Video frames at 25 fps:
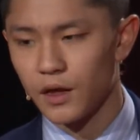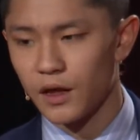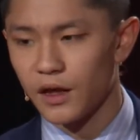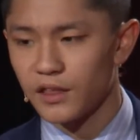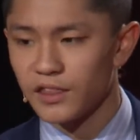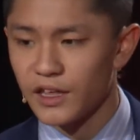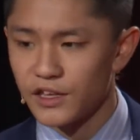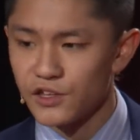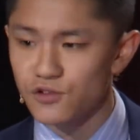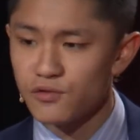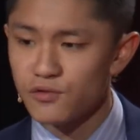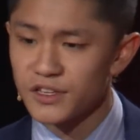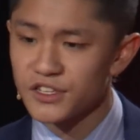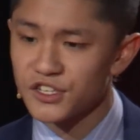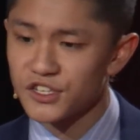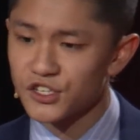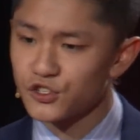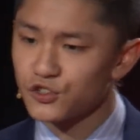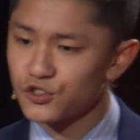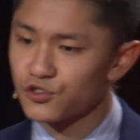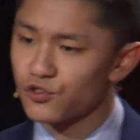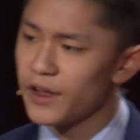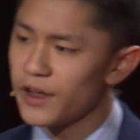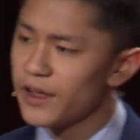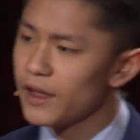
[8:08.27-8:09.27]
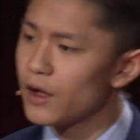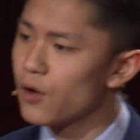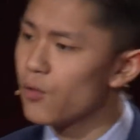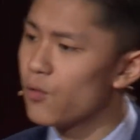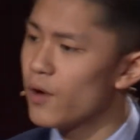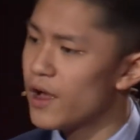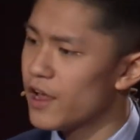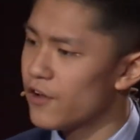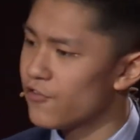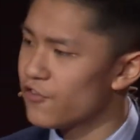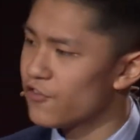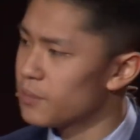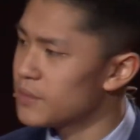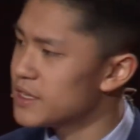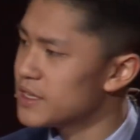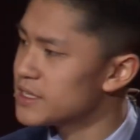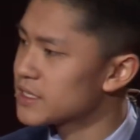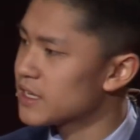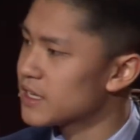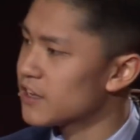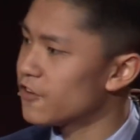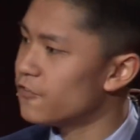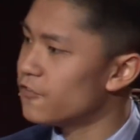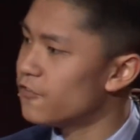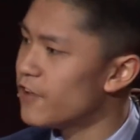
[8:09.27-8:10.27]
and that you can stray away from this
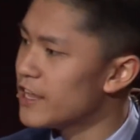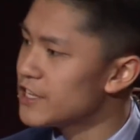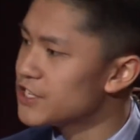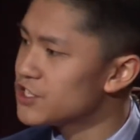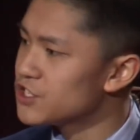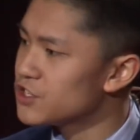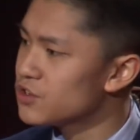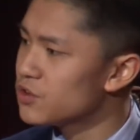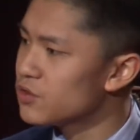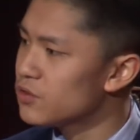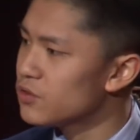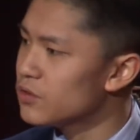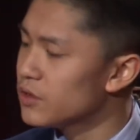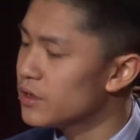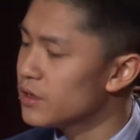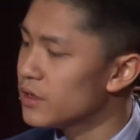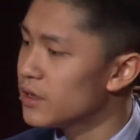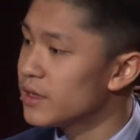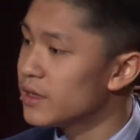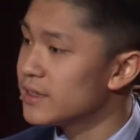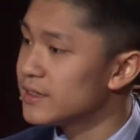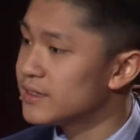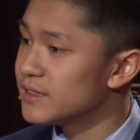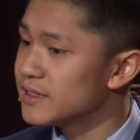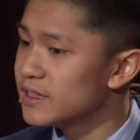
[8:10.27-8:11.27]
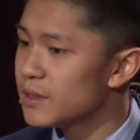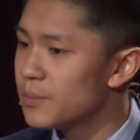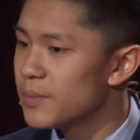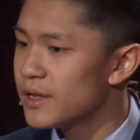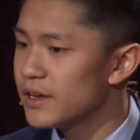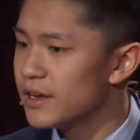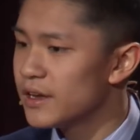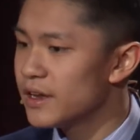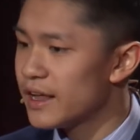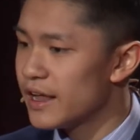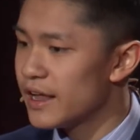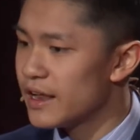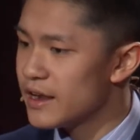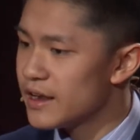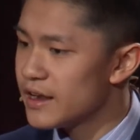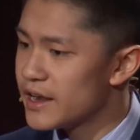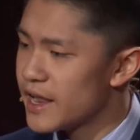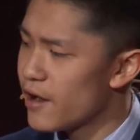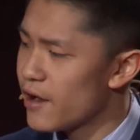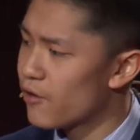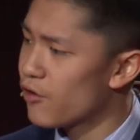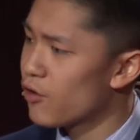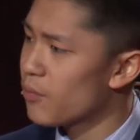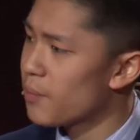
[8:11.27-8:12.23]
conventional, limited, and narrow